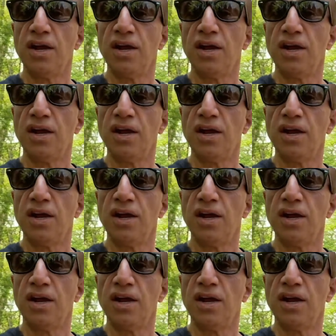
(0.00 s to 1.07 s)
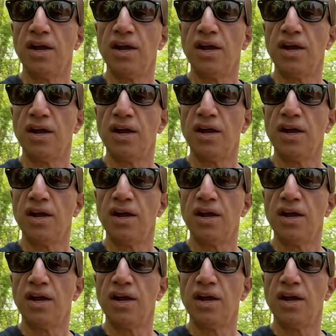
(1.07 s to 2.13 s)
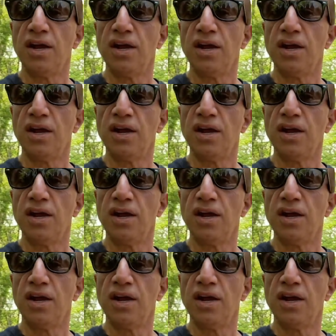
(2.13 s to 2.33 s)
(not speaking)